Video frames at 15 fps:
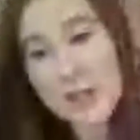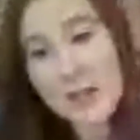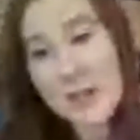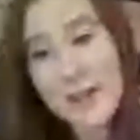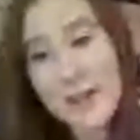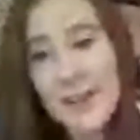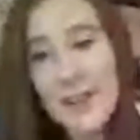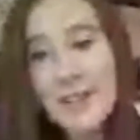
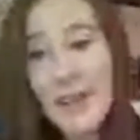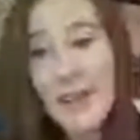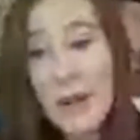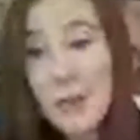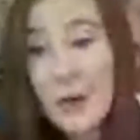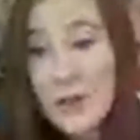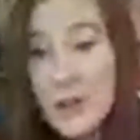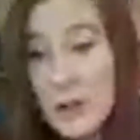is a
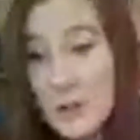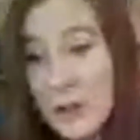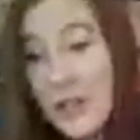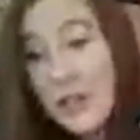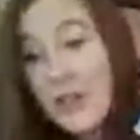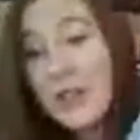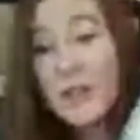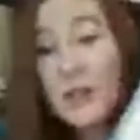booktuber here,
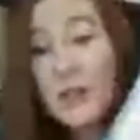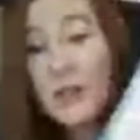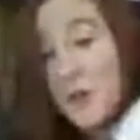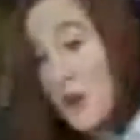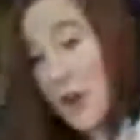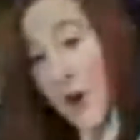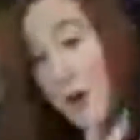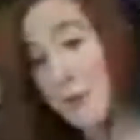if you don't
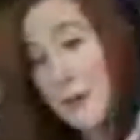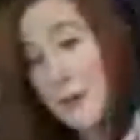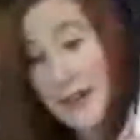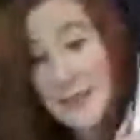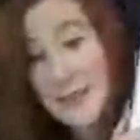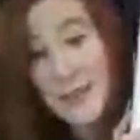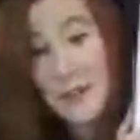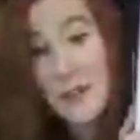know. I'm
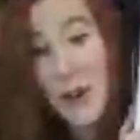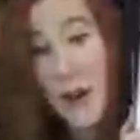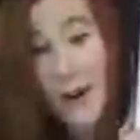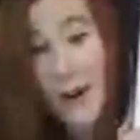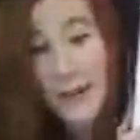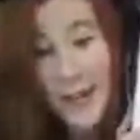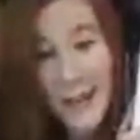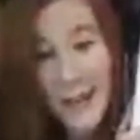guessing if you're
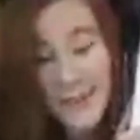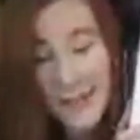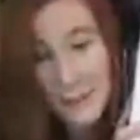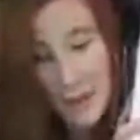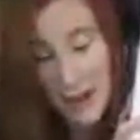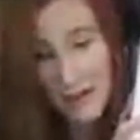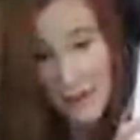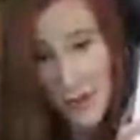already on this
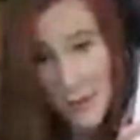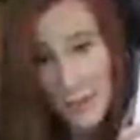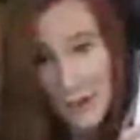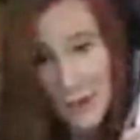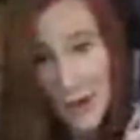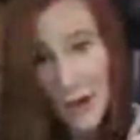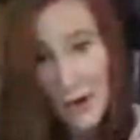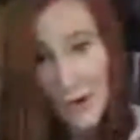platform, you
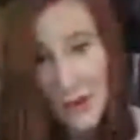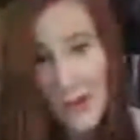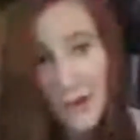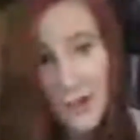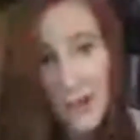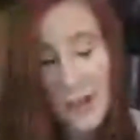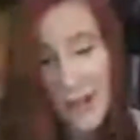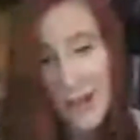know that
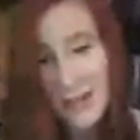she